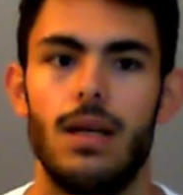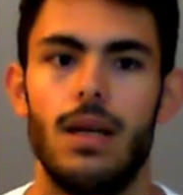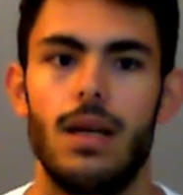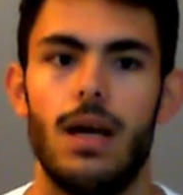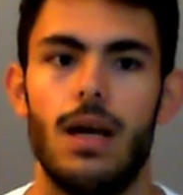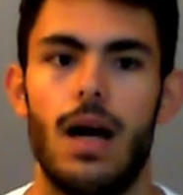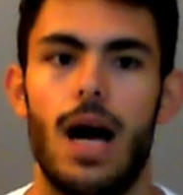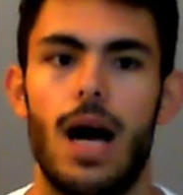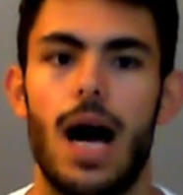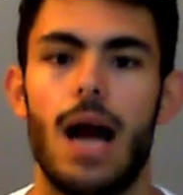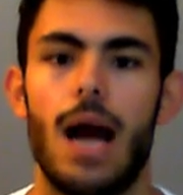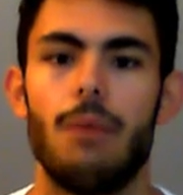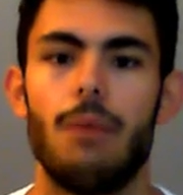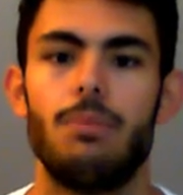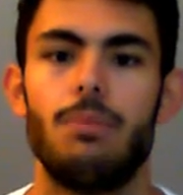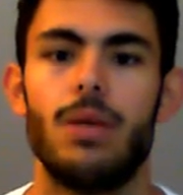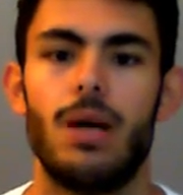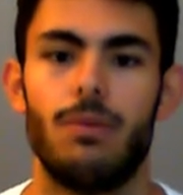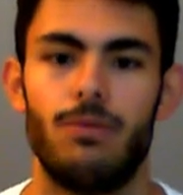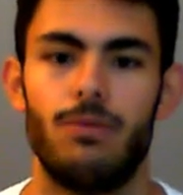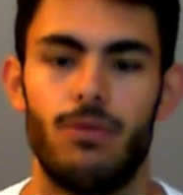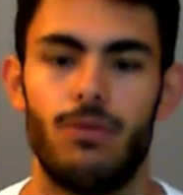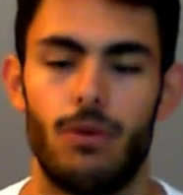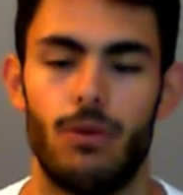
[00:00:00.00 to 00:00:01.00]
hyped
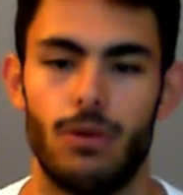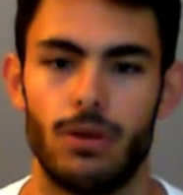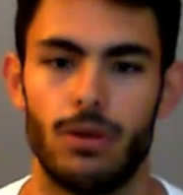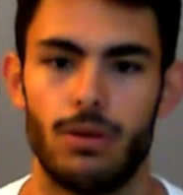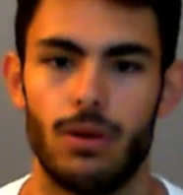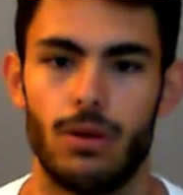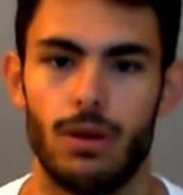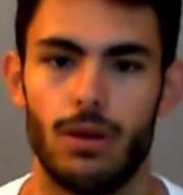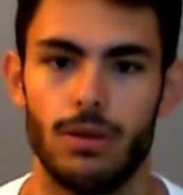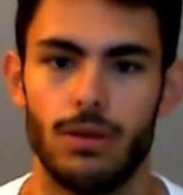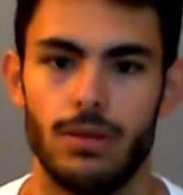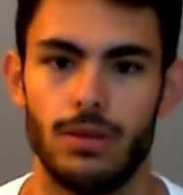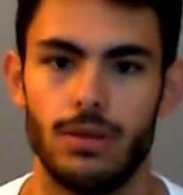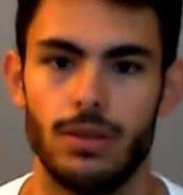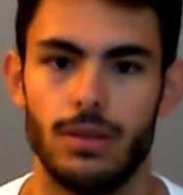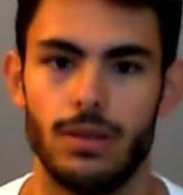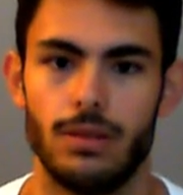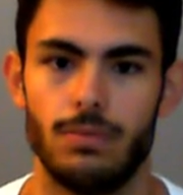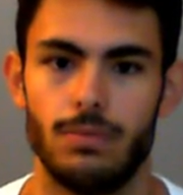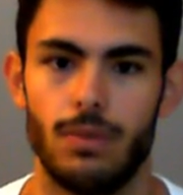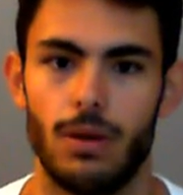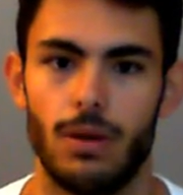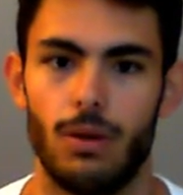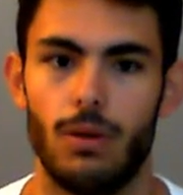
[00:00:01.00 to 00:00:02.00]
up for the
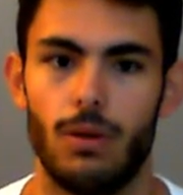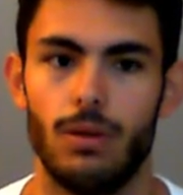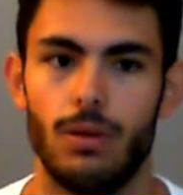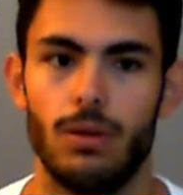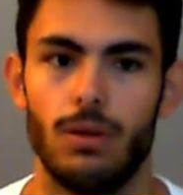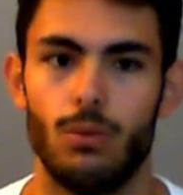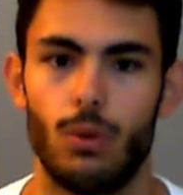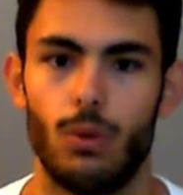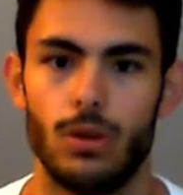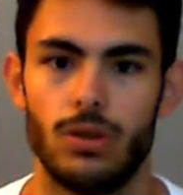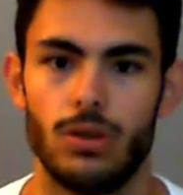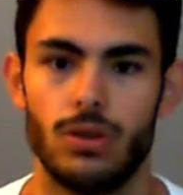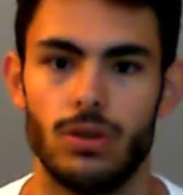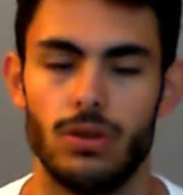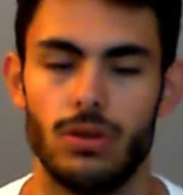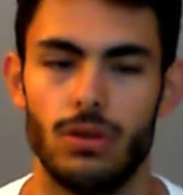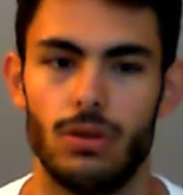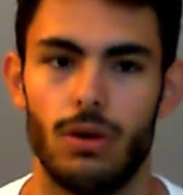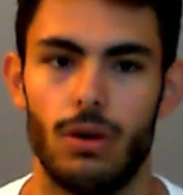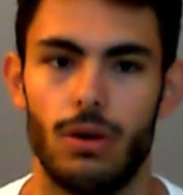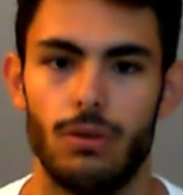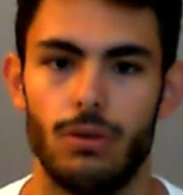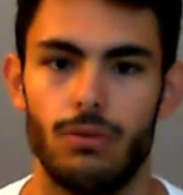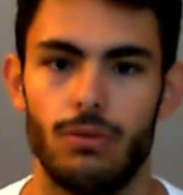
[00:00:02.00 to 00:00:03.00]
contest by only watching the
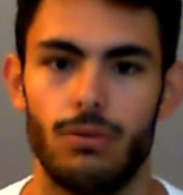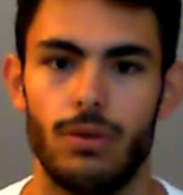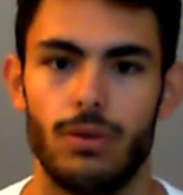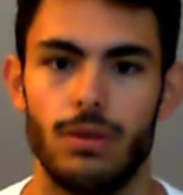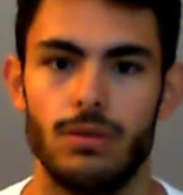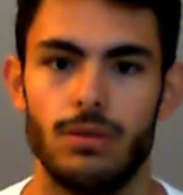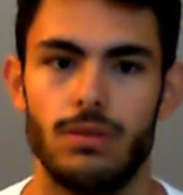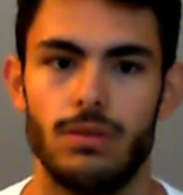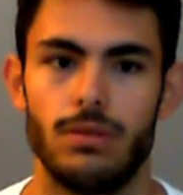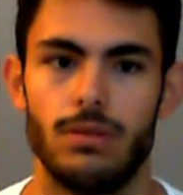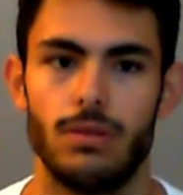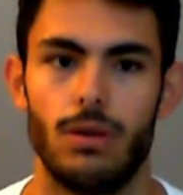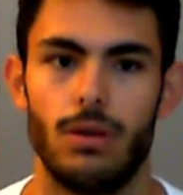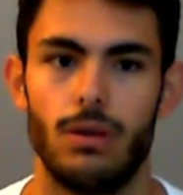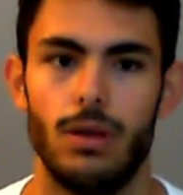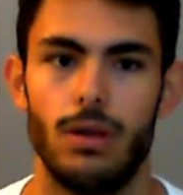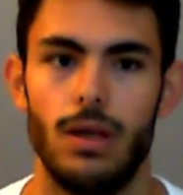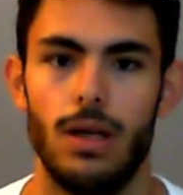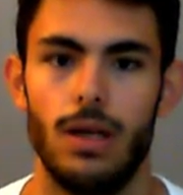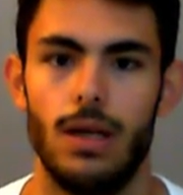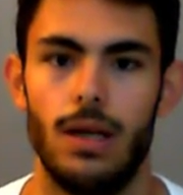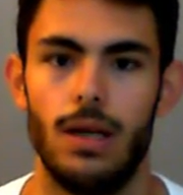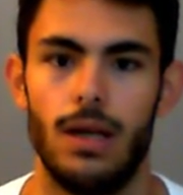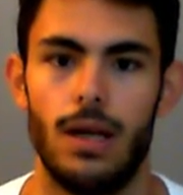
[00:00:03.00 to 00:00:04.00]
conference. So
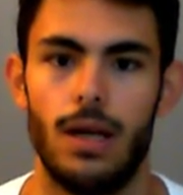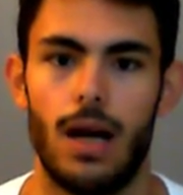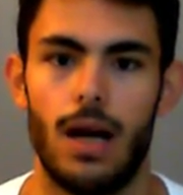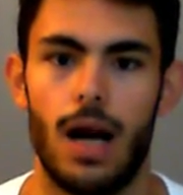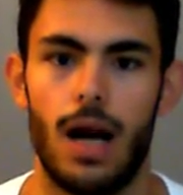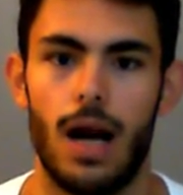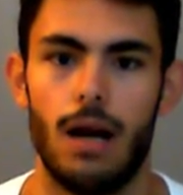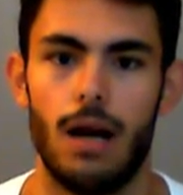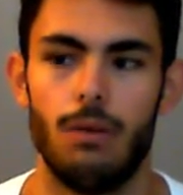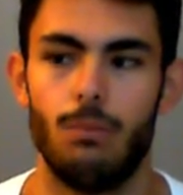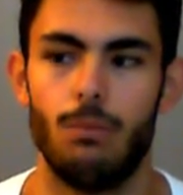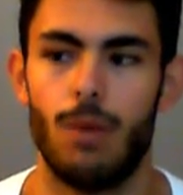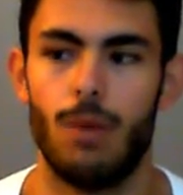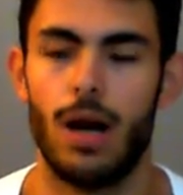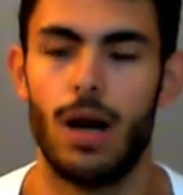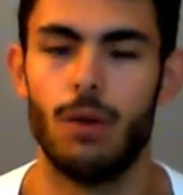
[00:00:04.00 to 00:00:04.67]
my